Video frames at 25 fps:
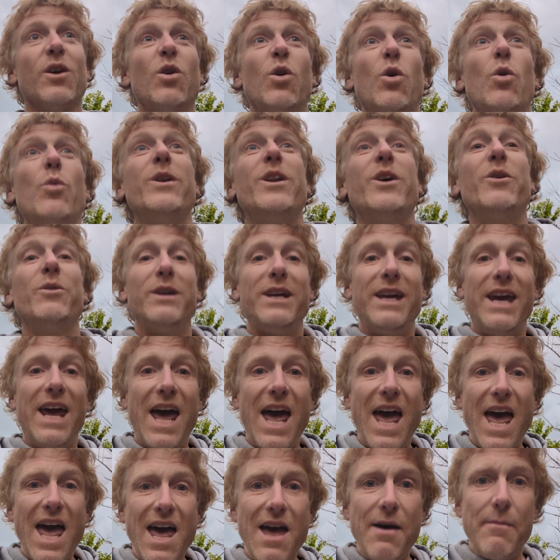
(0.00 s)
or we don't
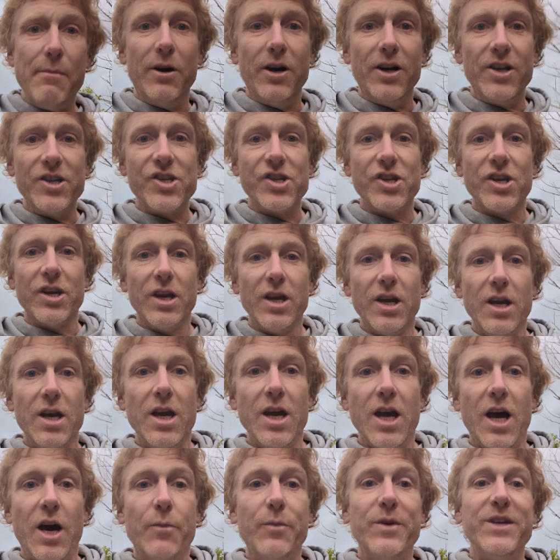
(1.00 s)
care much,
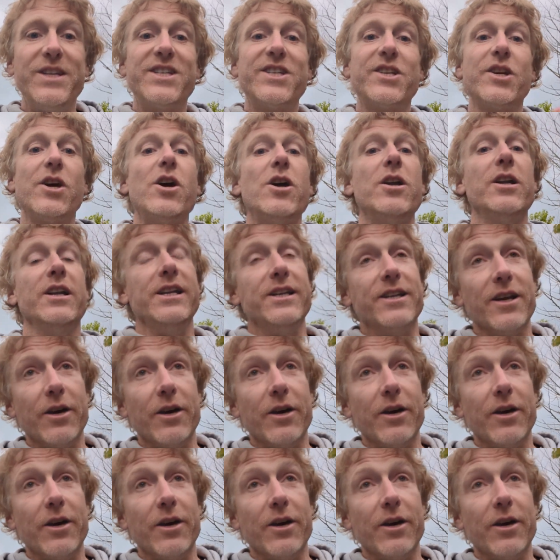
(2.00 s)
and we certainly